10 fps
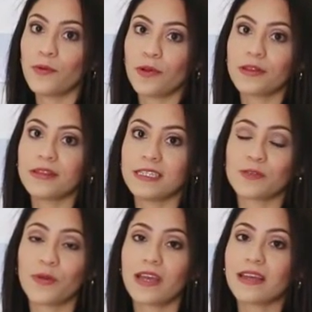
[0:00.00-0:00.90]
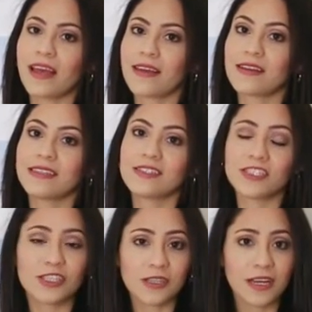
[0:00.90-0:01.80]
more this way, and it's
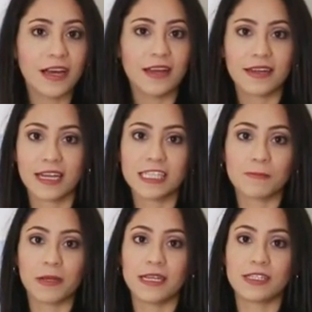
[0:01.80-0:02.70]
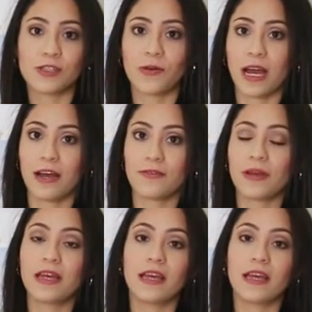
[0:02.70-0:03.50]
such a nice piece to have